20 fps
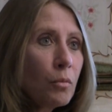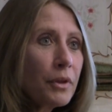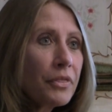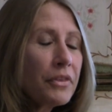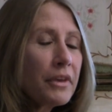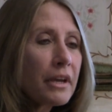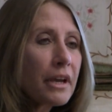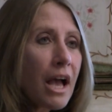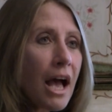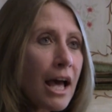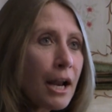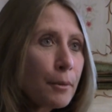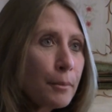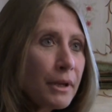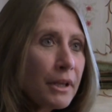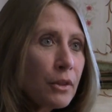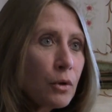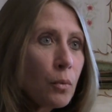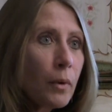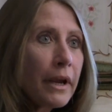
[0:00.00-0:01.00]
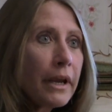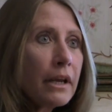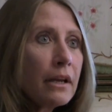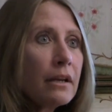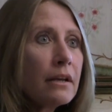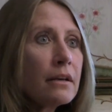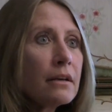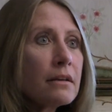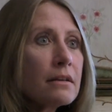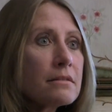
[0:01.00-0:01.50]
With the economy the way
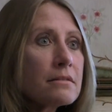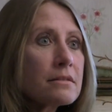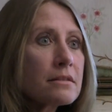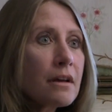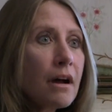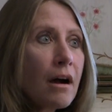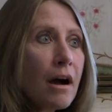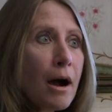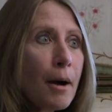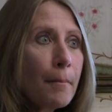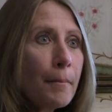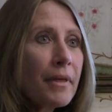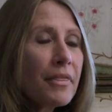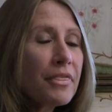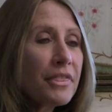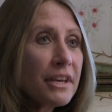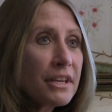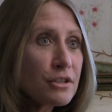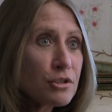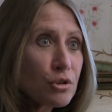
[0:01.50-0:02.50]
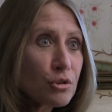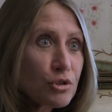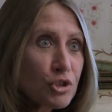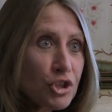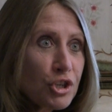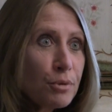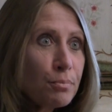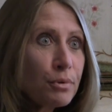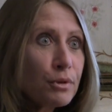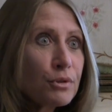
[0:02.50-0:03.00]
it is, things are
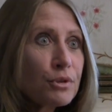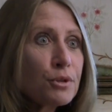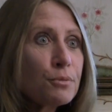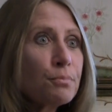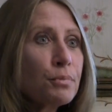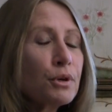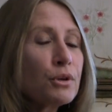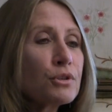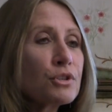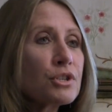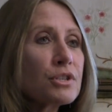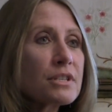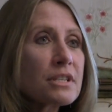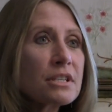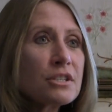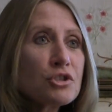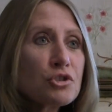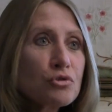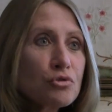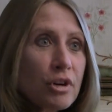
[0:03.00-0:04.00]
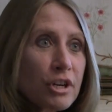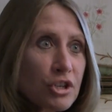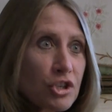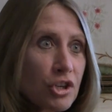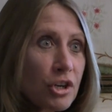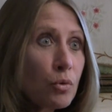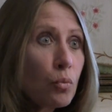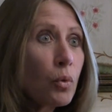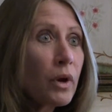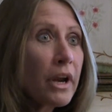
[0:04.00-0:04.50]
cheaper to purchase.
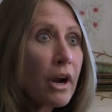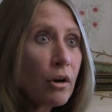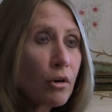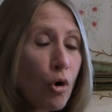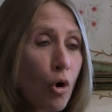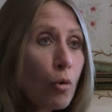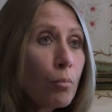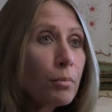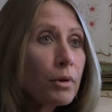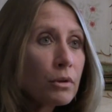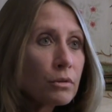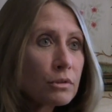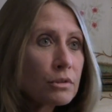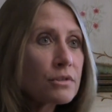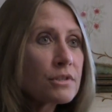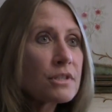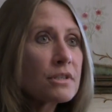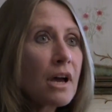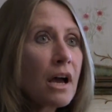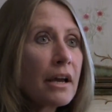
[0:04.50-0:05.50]
Construction, we are home builders.